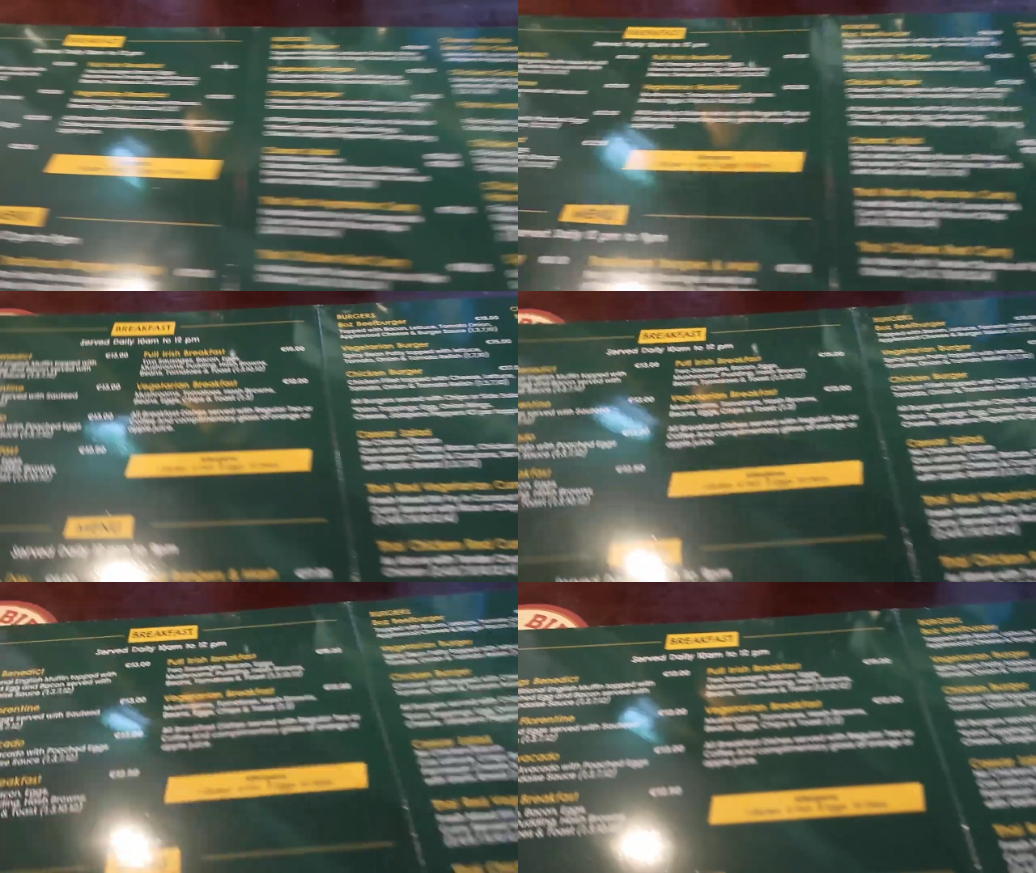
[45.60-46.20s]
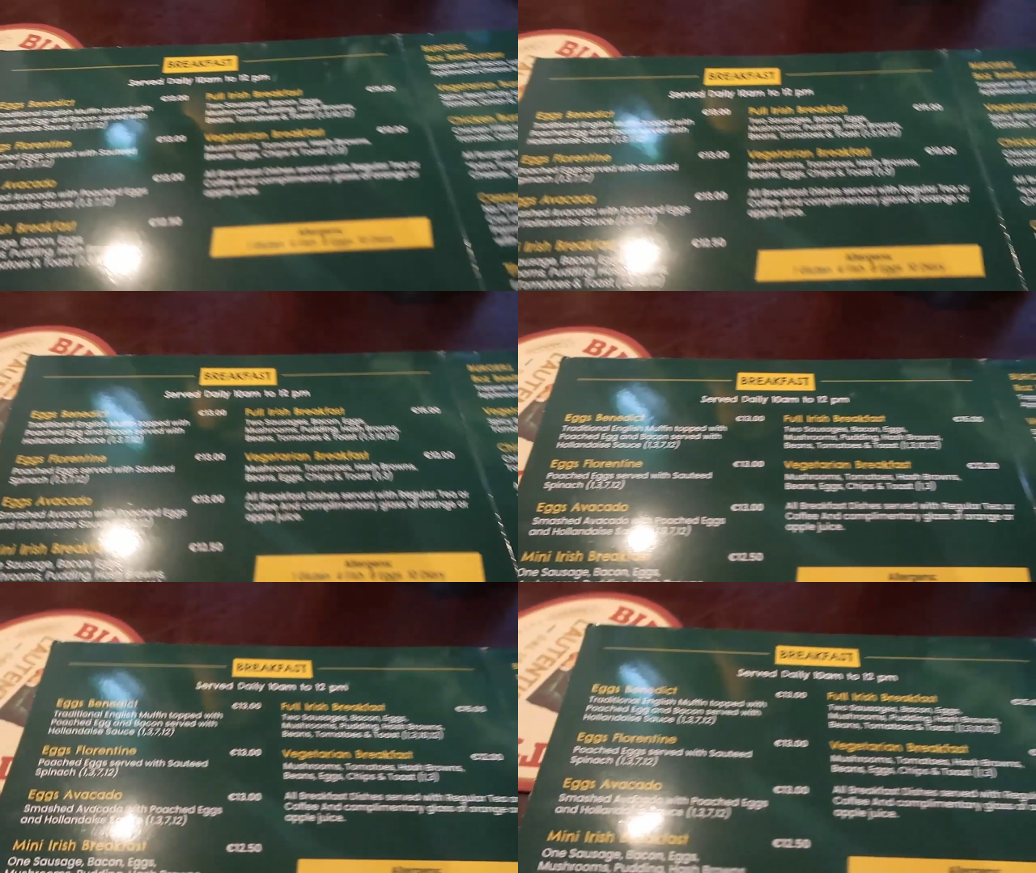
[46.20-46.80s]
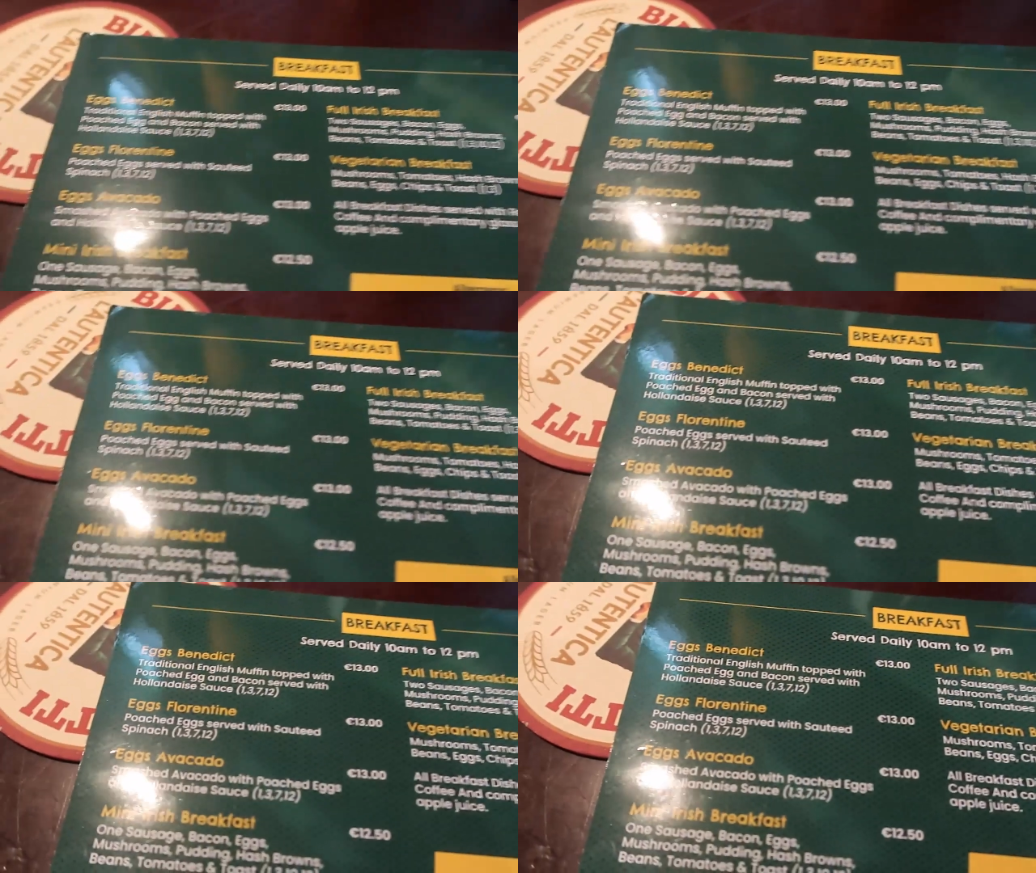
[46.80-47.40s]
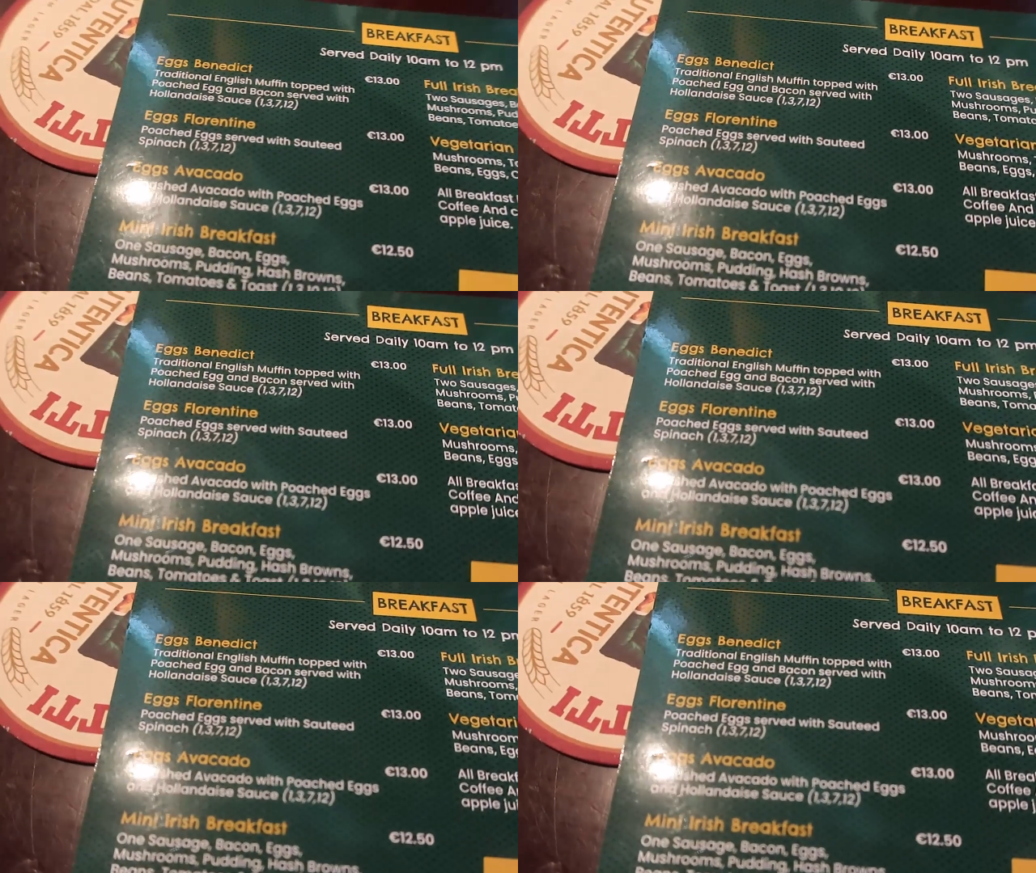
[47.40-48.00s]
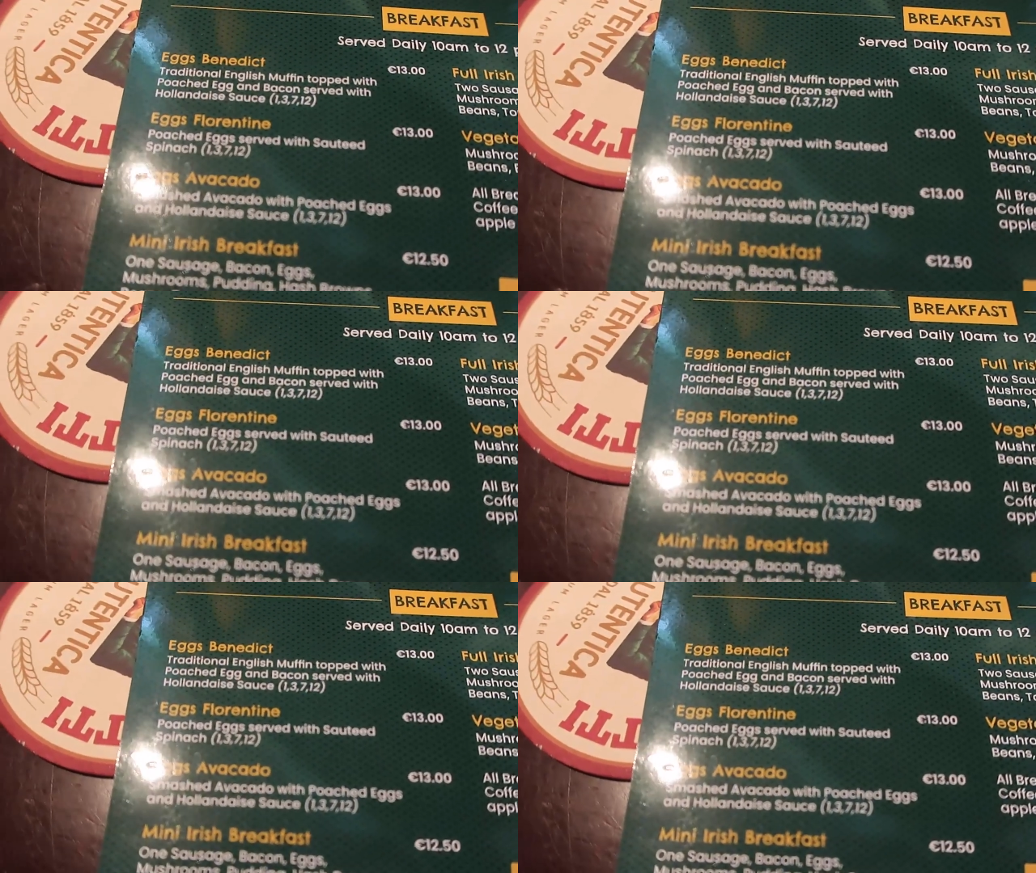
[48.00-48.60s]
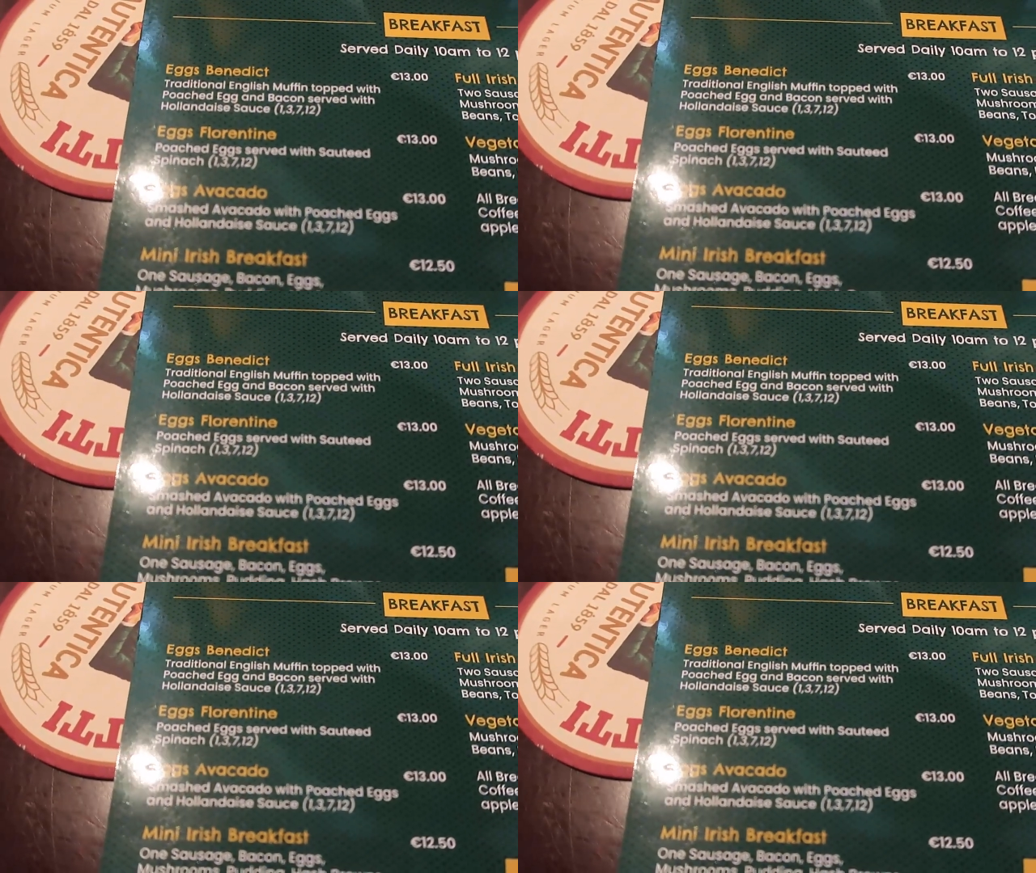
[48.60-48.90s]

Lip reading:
[unreadable: no face in view]